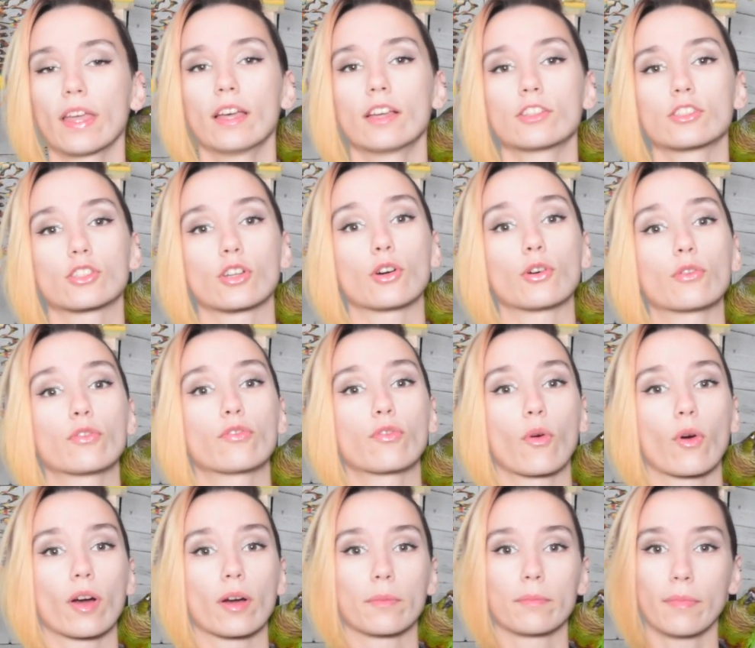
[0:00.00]
So
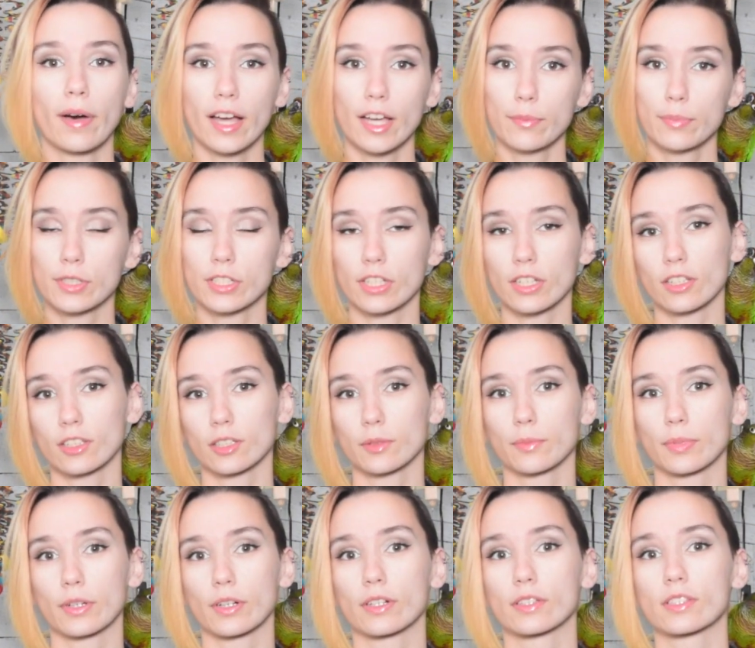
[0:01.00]
for my particular
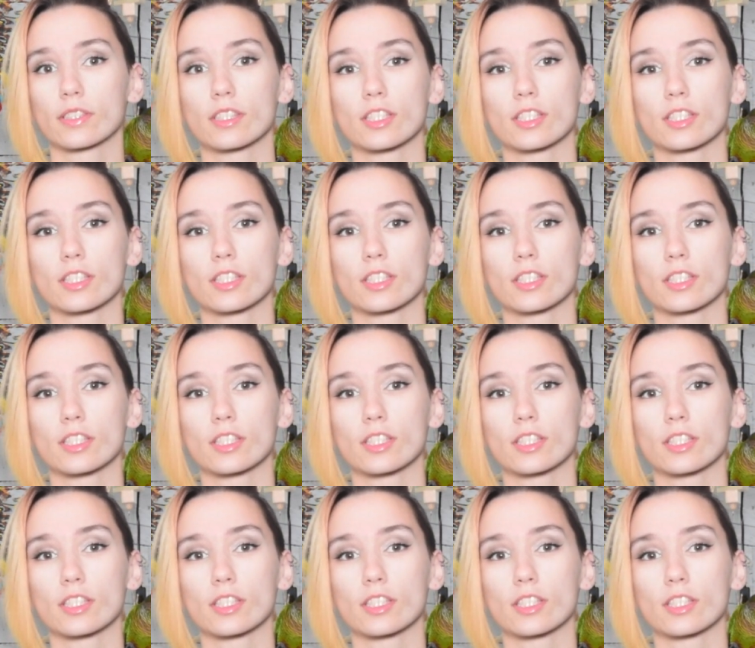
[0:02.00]
birds,